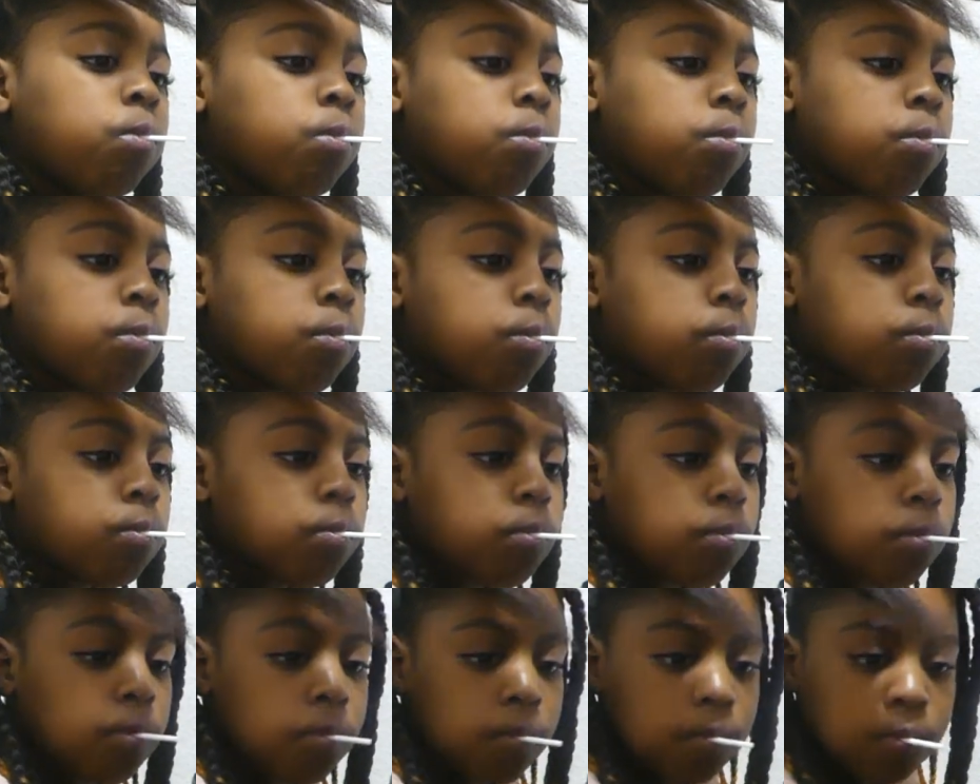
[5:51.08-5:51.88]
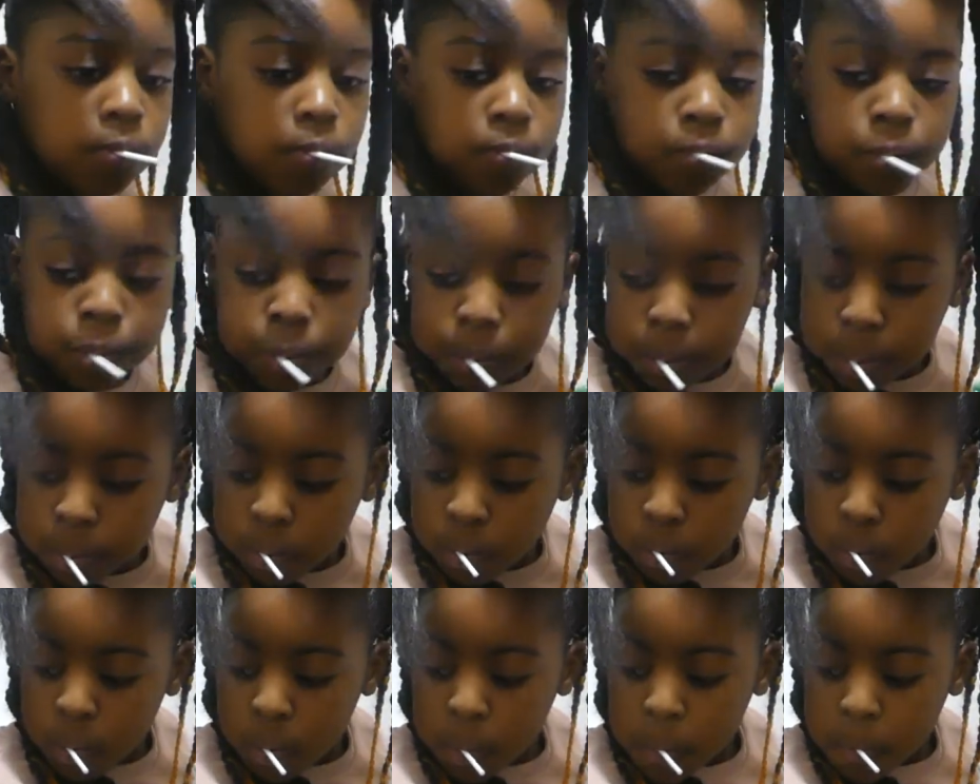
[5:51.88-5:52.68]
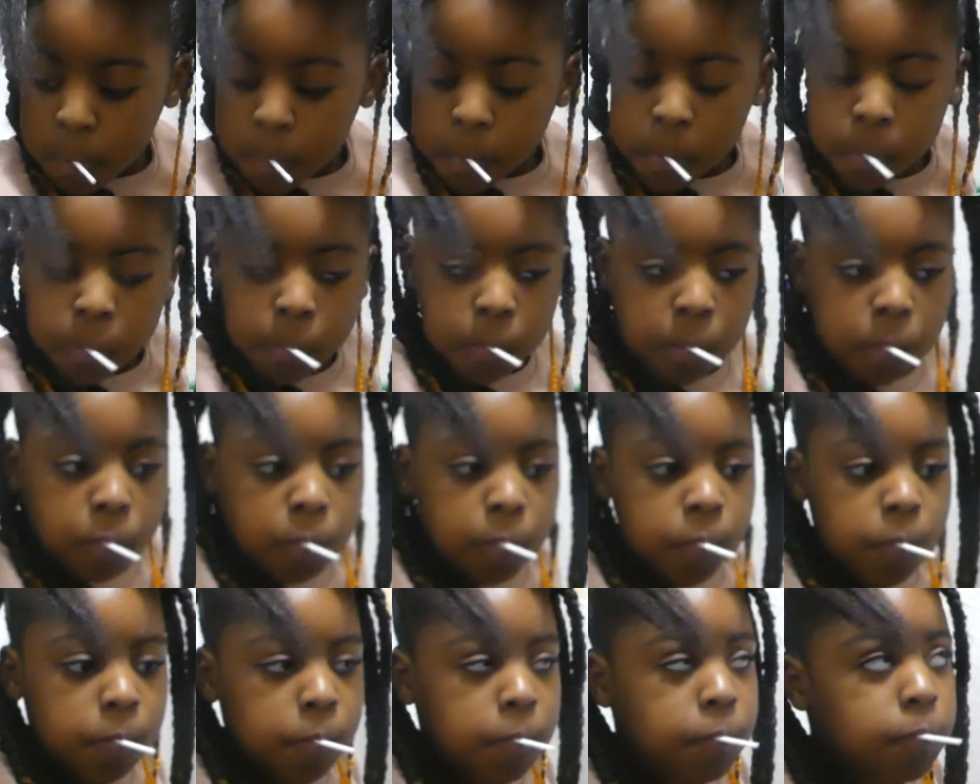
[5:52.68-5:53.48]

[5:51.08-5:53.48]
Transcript: We need some hairs to take.